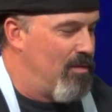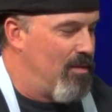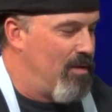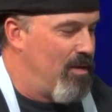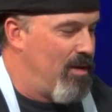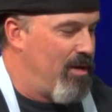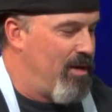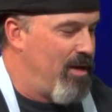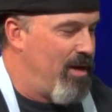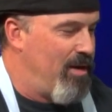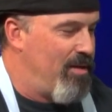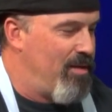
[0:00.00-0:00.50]

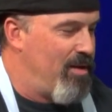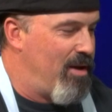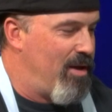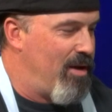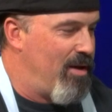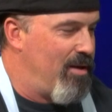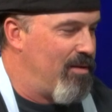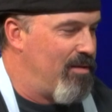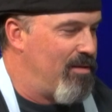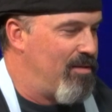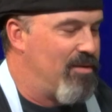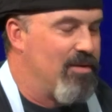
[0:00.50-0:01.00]
And now that
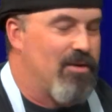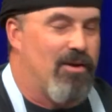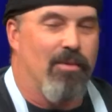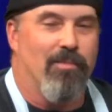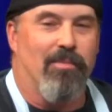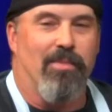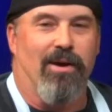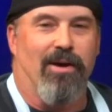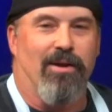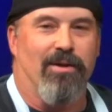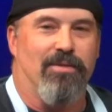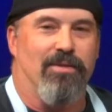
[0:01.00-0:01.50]
I think
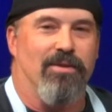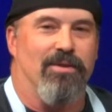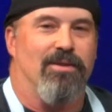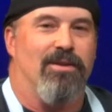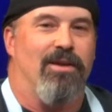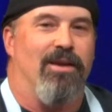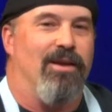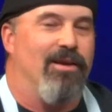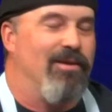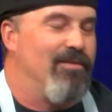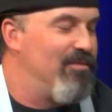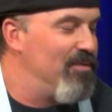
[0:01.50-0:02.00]
about it, the
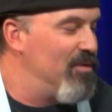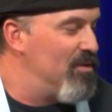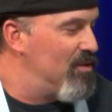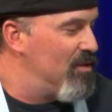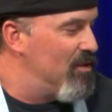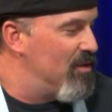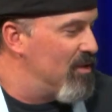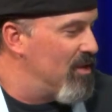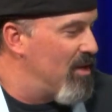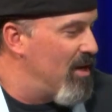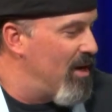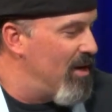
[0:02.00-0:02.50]
canvas
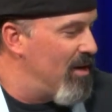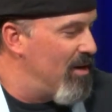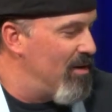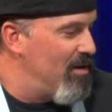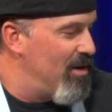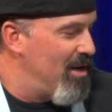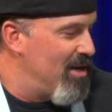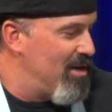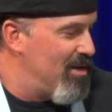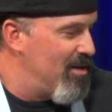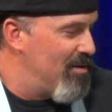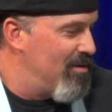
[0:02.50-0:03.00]
is kind of
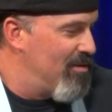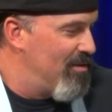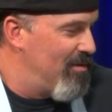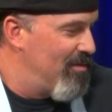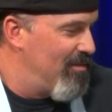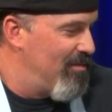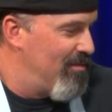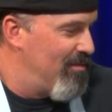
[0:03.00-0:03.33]
naked.